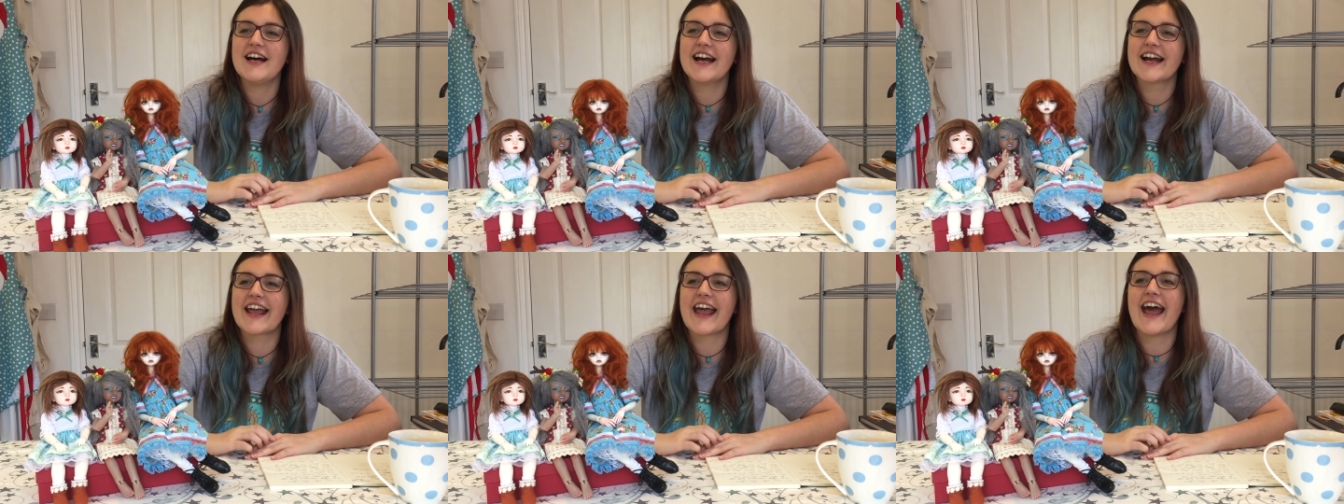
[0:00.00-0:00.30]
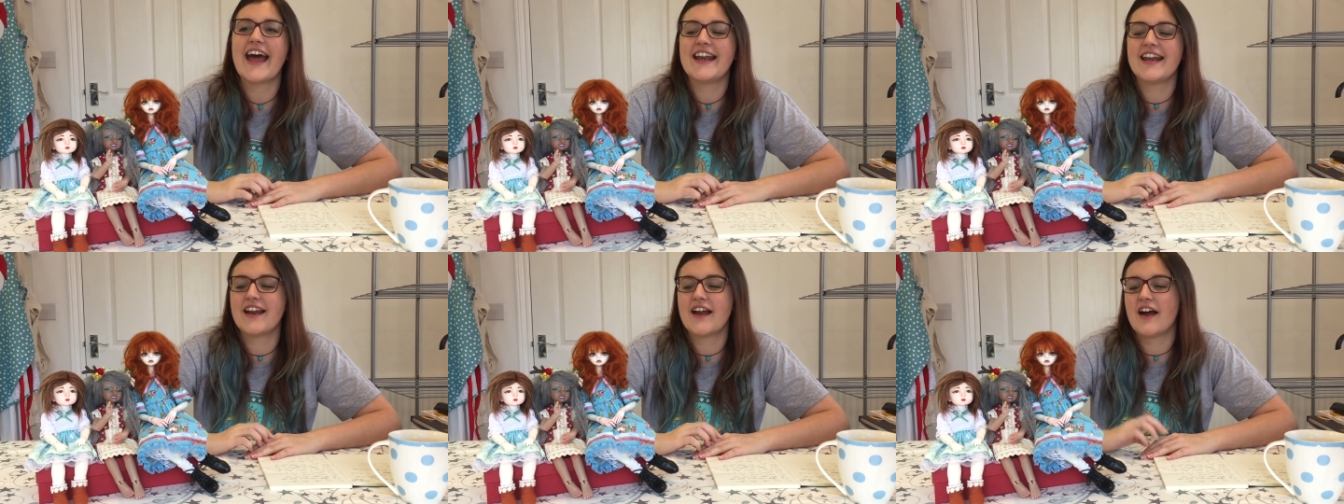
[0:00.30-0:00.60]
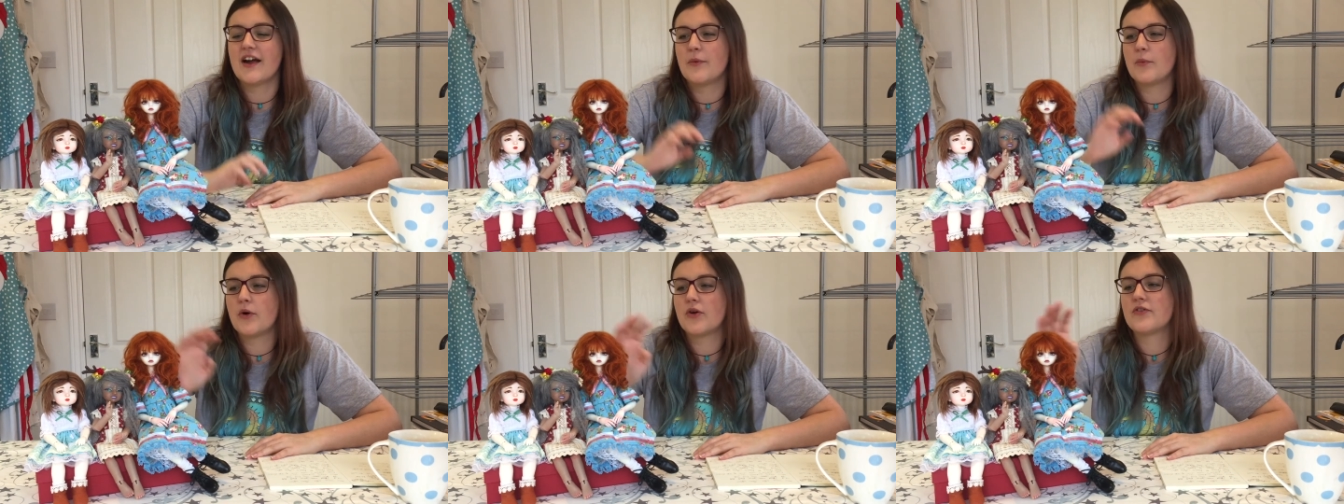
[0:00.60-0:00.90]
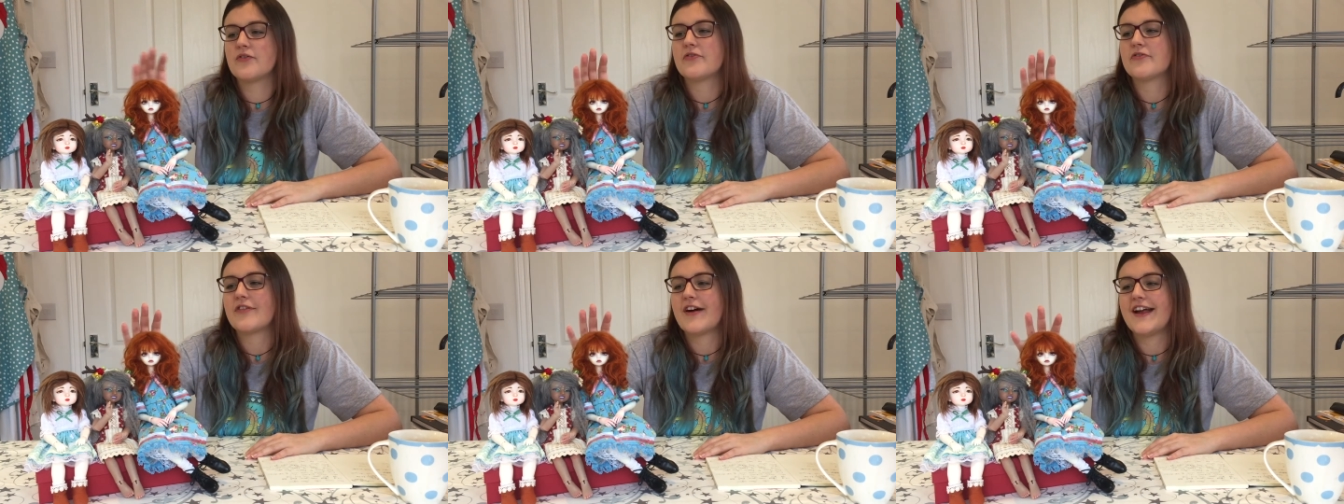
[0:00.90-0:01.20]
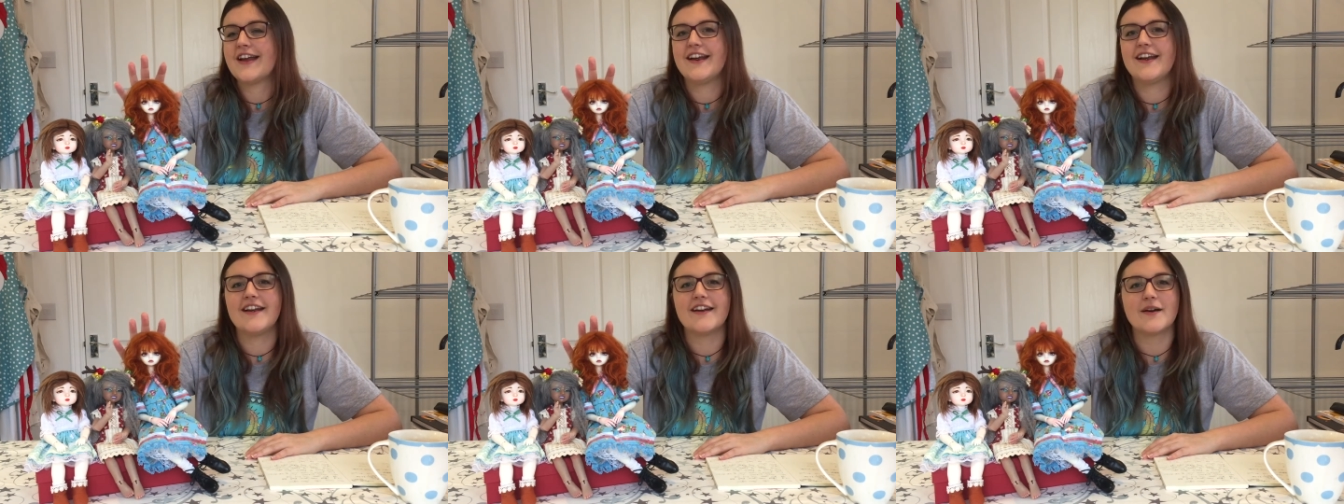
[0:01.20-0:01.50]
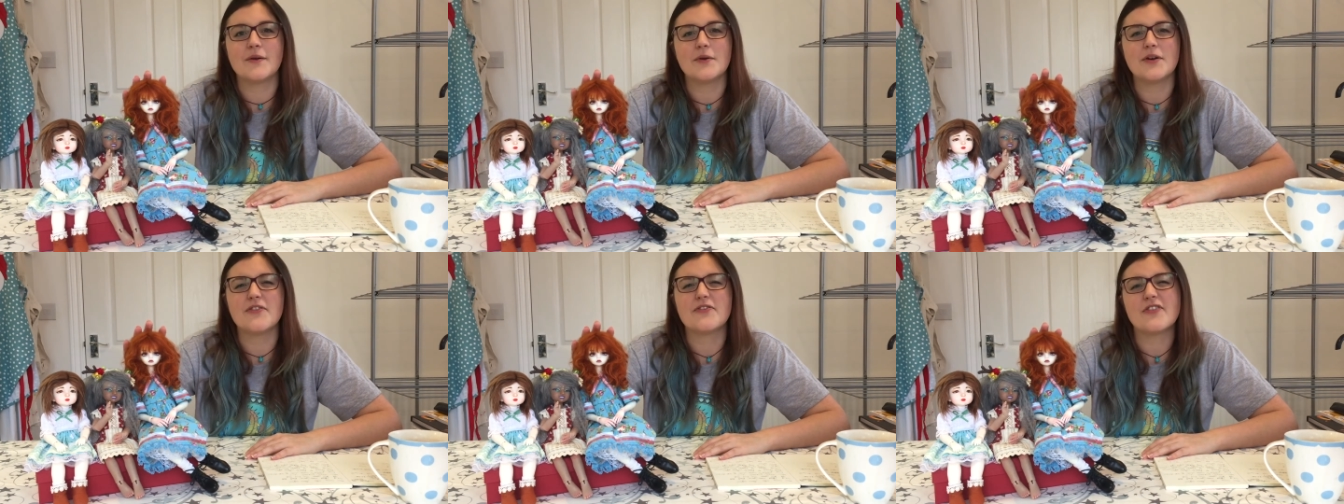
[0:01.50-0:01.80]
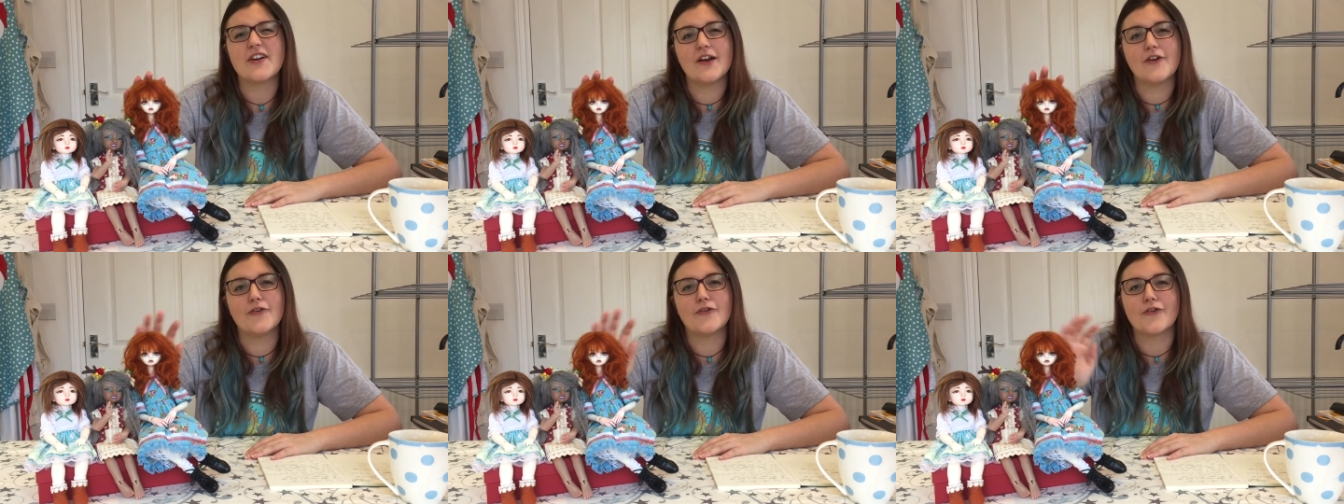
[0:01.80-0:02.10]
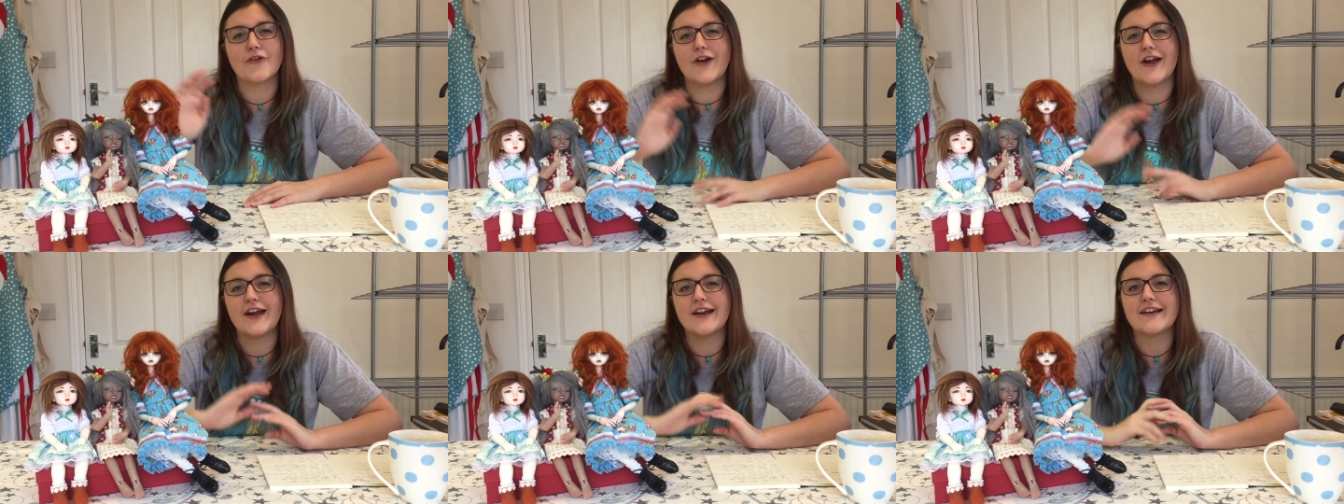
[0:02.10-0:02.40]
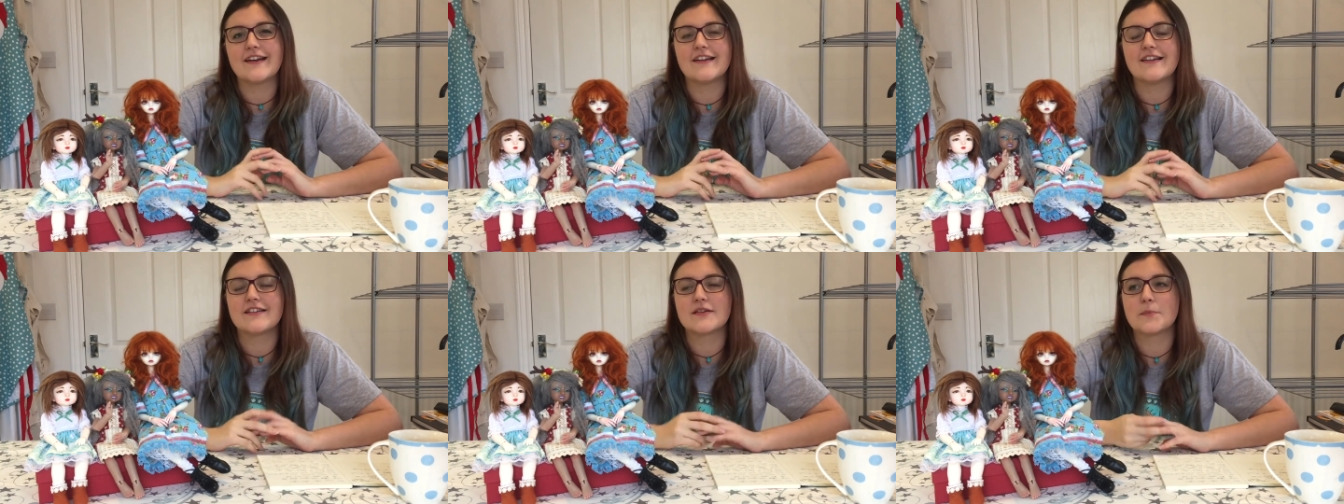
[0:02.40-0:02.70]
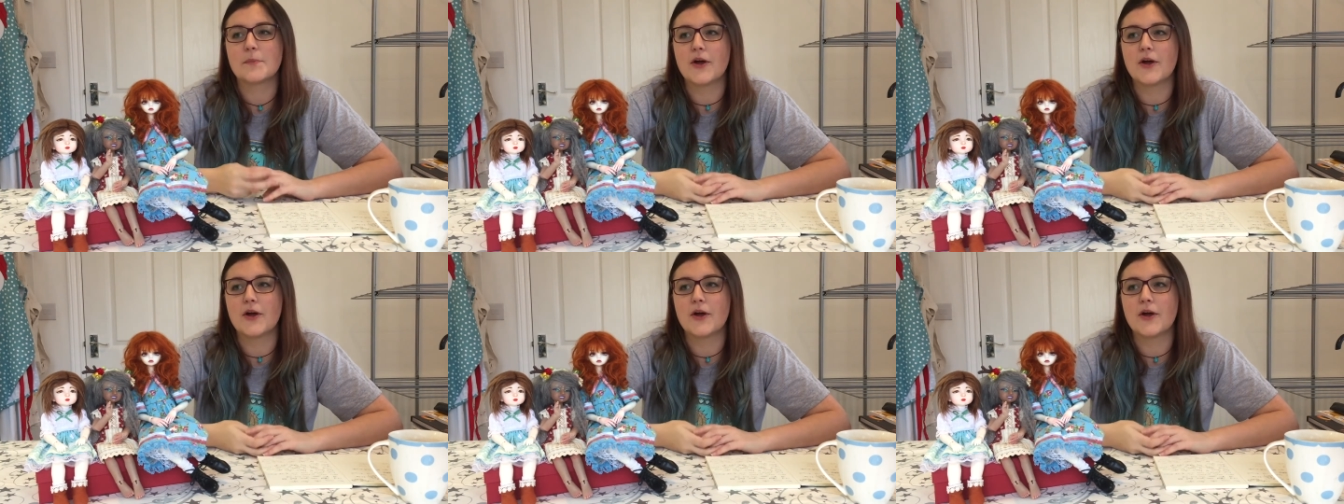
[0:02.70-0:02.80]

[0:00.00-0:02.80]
Again, I want a friend for Adis,